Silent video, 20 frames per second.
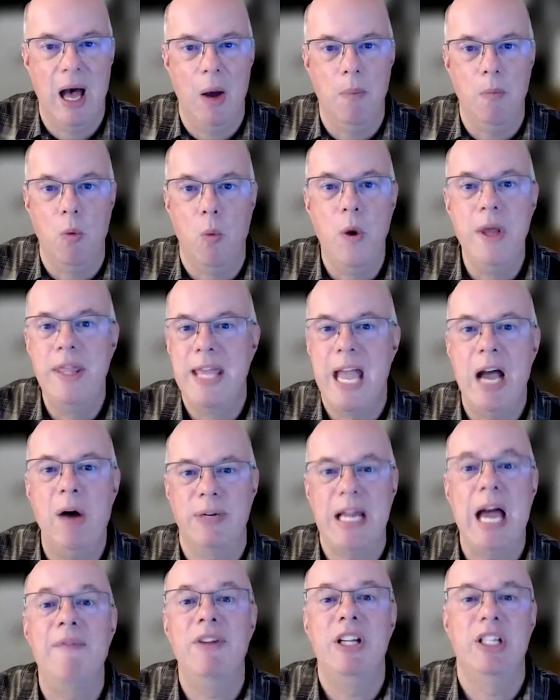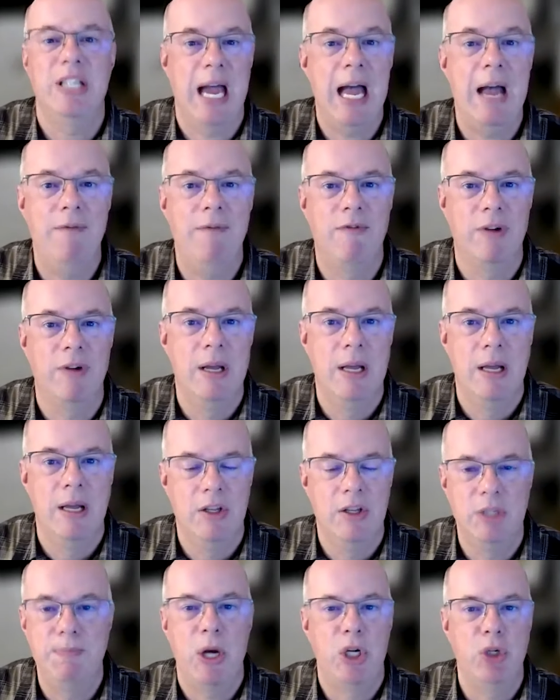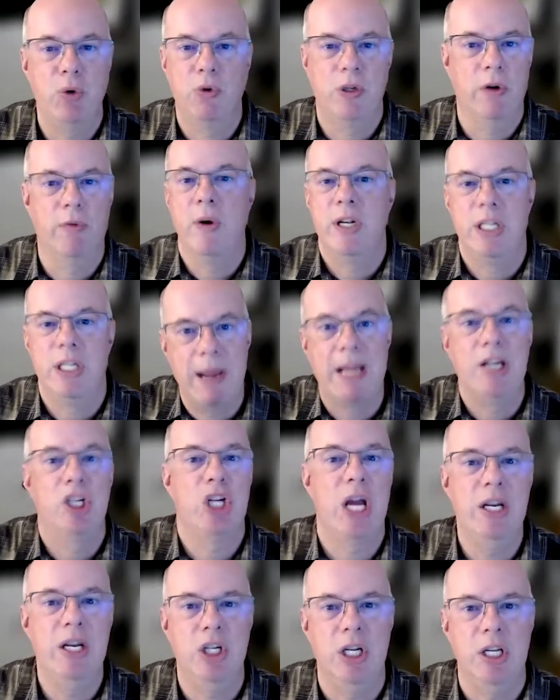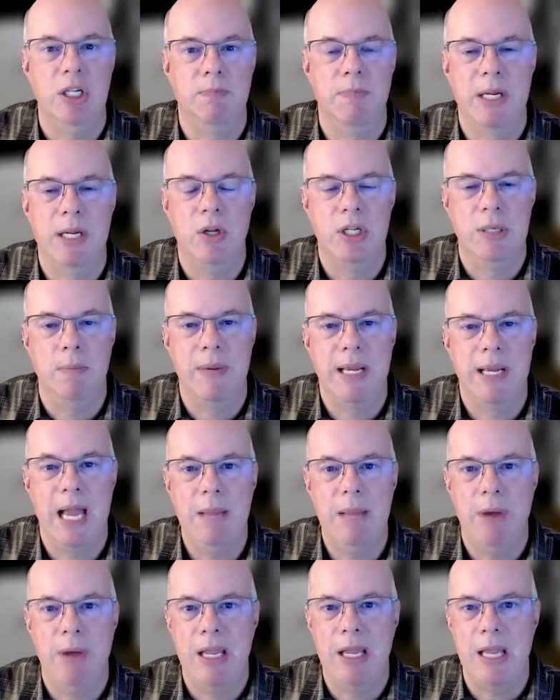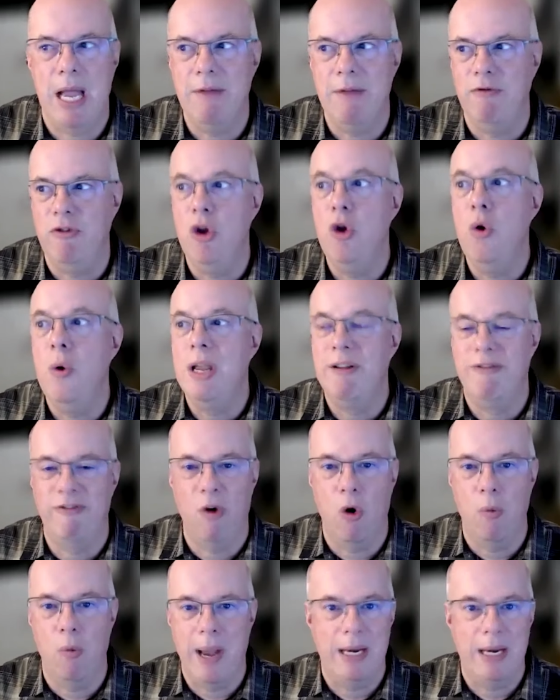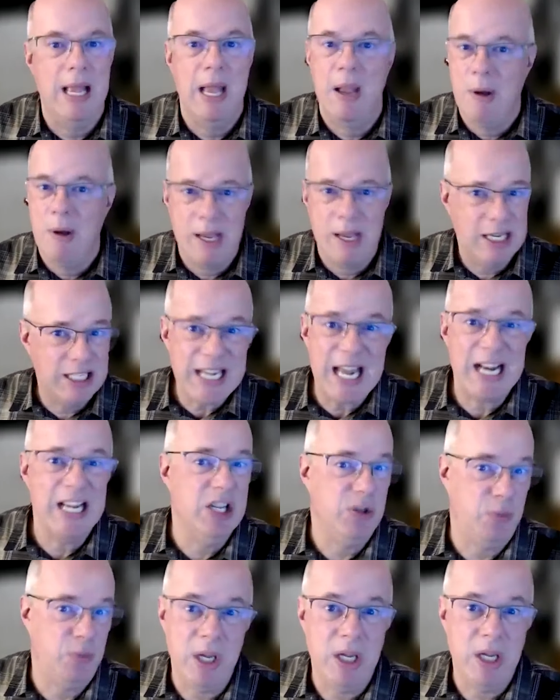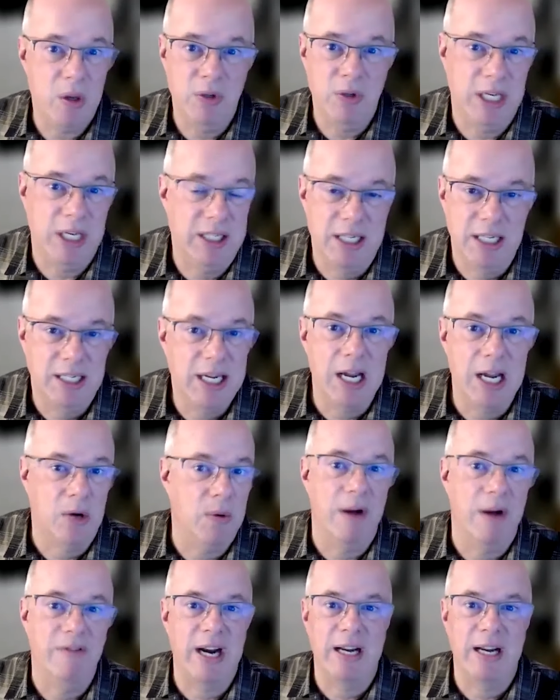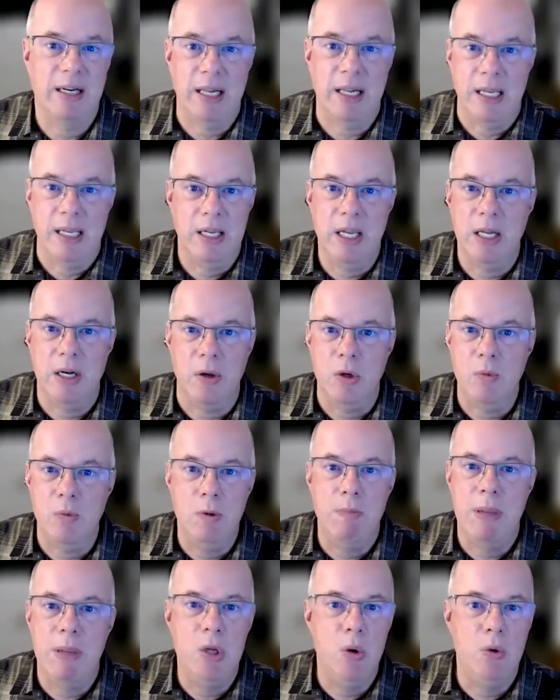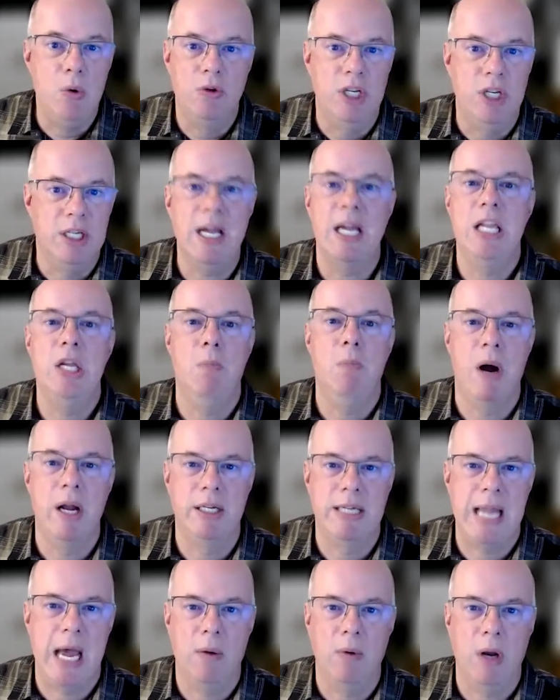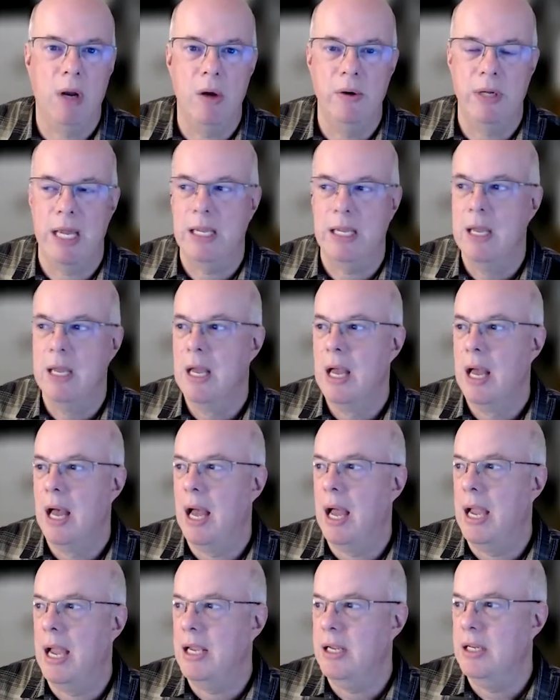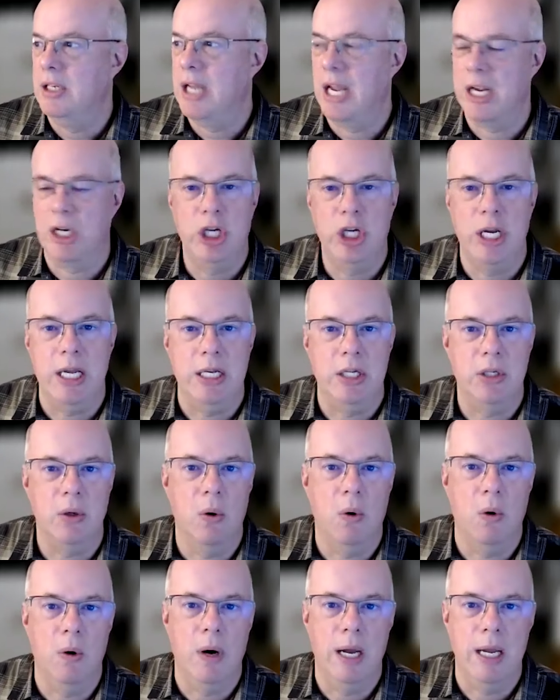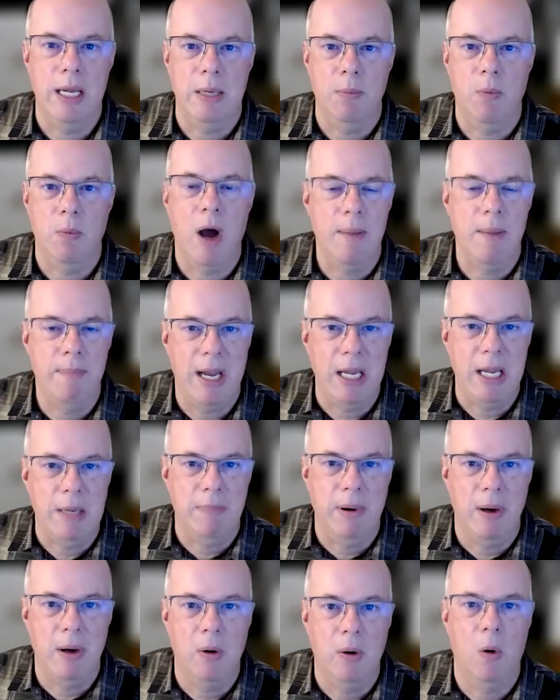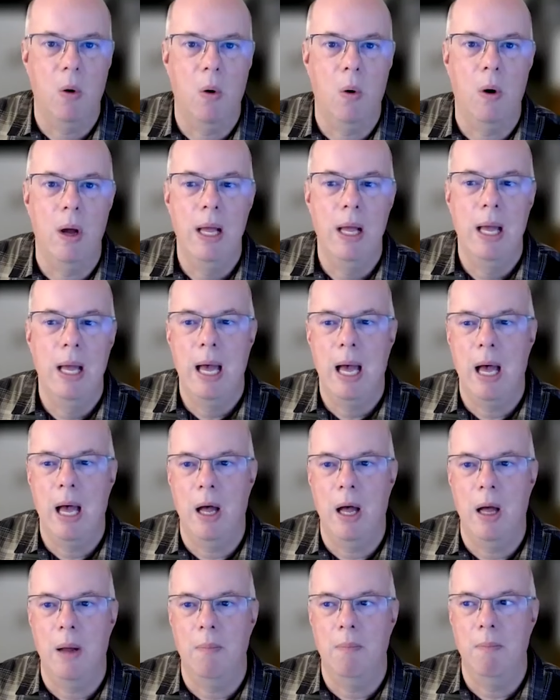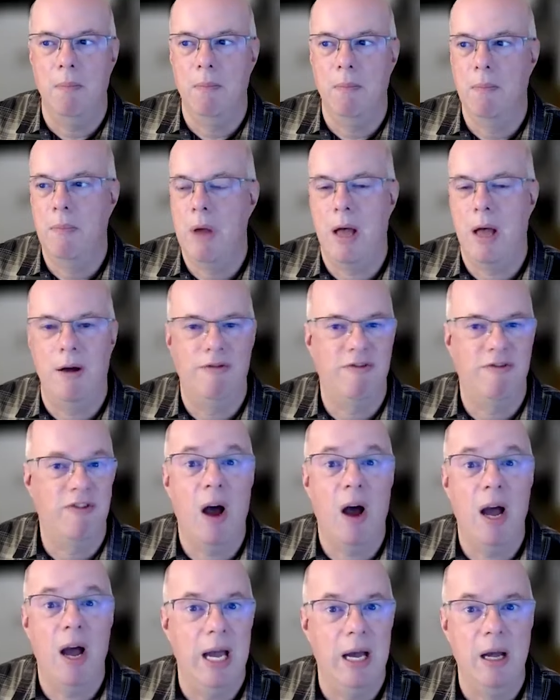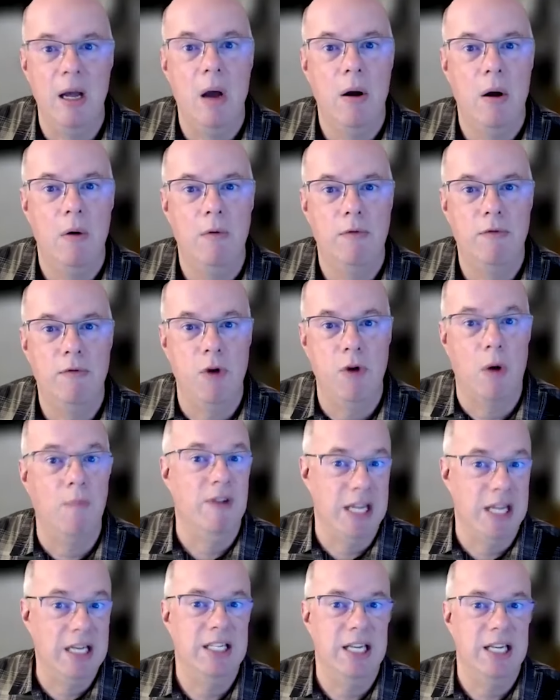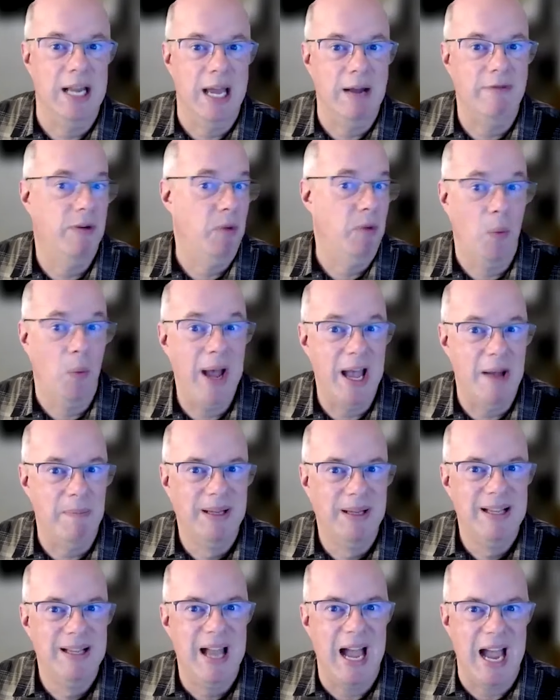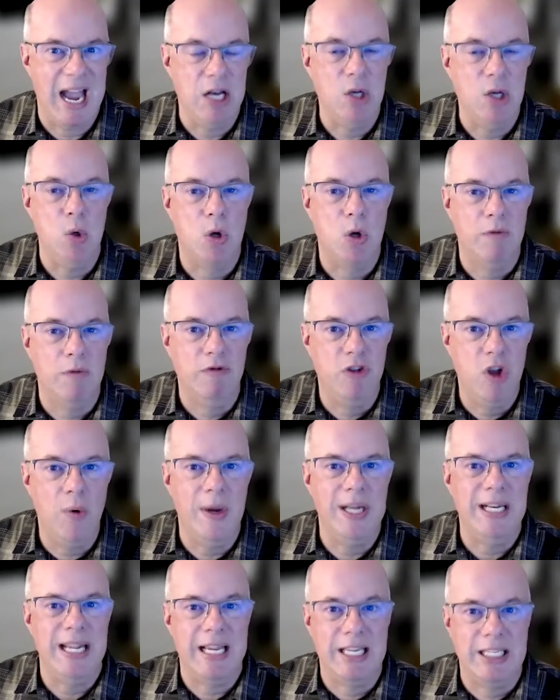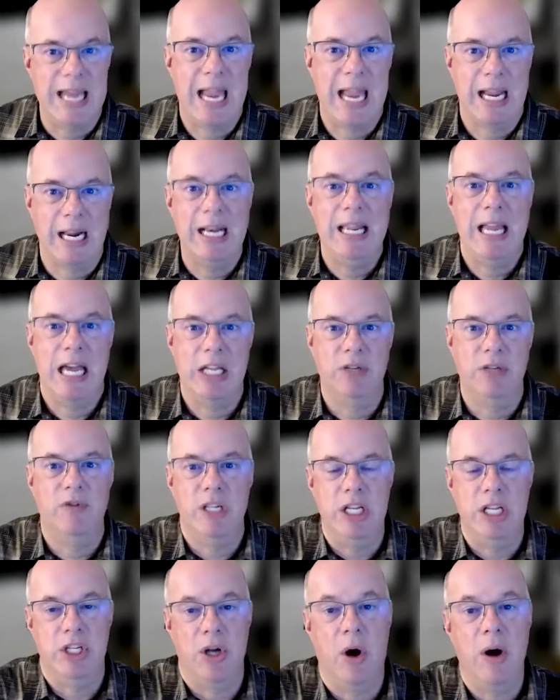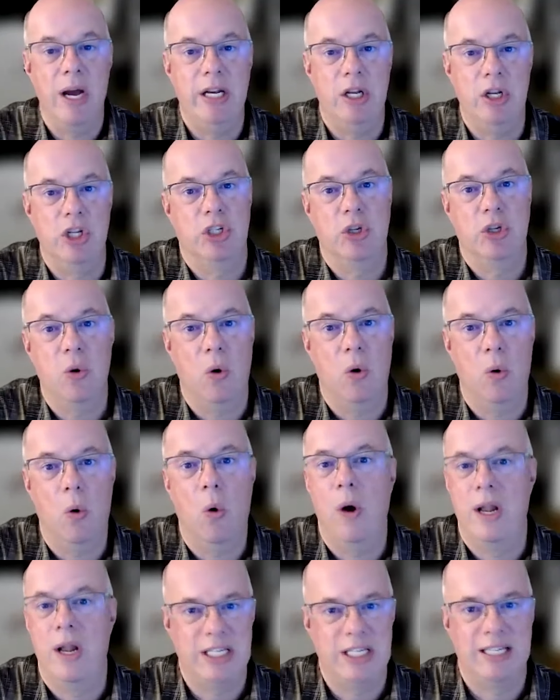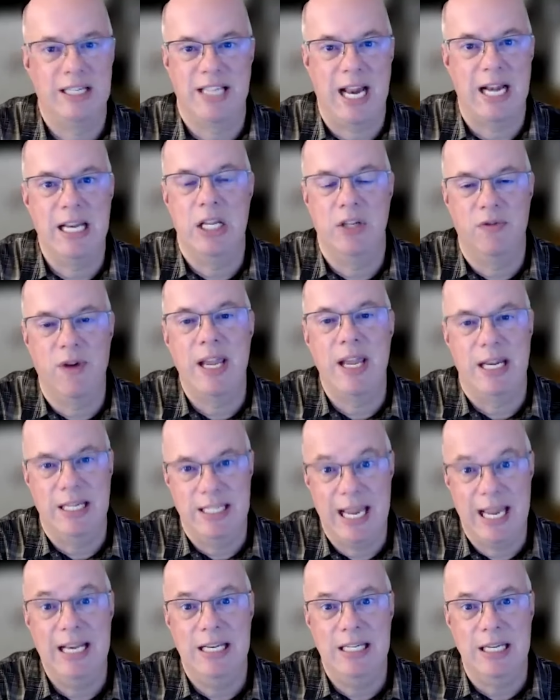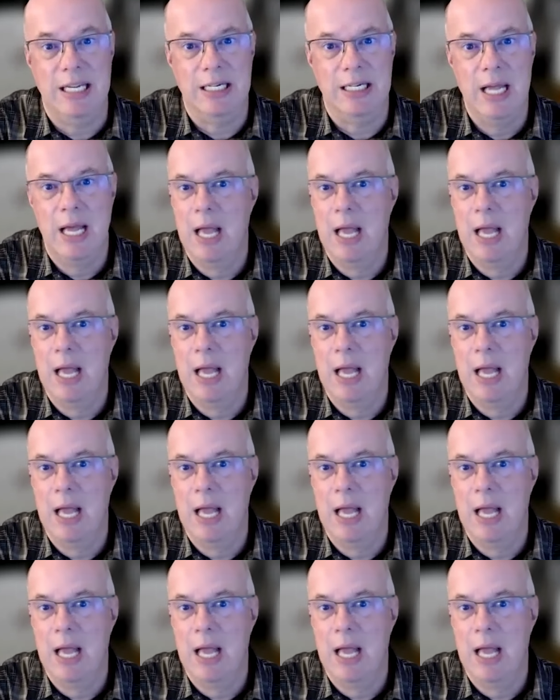without having to have special software to make changes, because it became a viewing format, exactly as we use it today, quite frankly. You know, today you might download a text sheet or a white paper or a flyer from the internet, from the web, and you can view it exactly as the designers saw or as exactly as they intended.